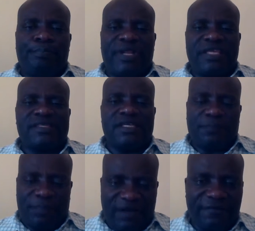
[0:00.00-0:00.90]

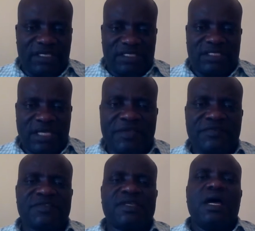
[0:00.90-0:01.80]
present perfect
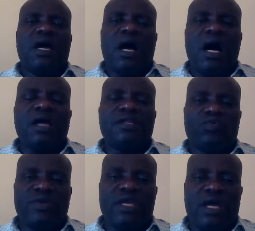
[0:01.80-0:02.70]
tense,
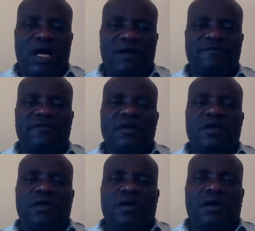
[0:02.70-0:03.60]
and we have
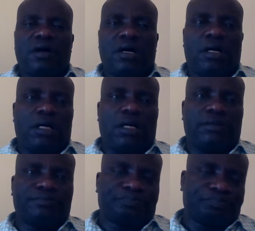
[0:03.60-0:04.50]

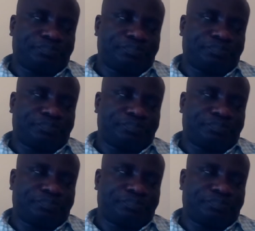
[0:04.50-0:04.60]
uh,